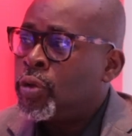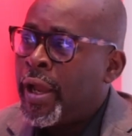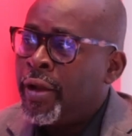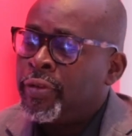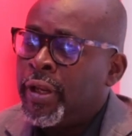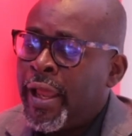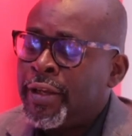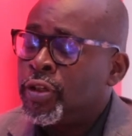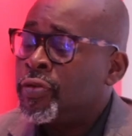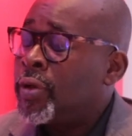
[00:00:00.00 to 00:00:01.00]
you have the
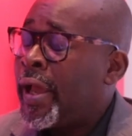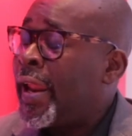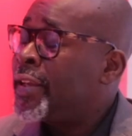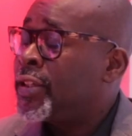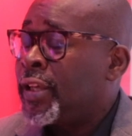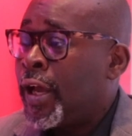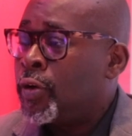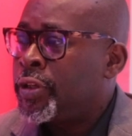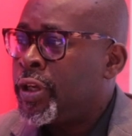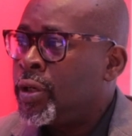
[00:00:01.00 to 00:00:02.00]
likes of Alhaji
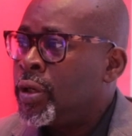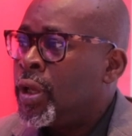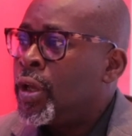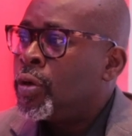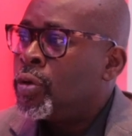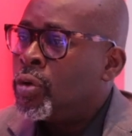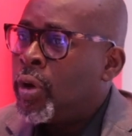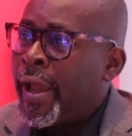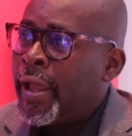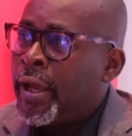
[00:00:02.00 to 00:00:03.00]

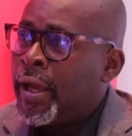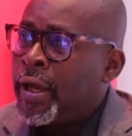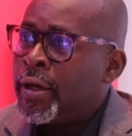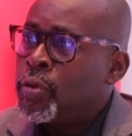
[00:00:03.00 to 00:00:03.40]
Salahuddin,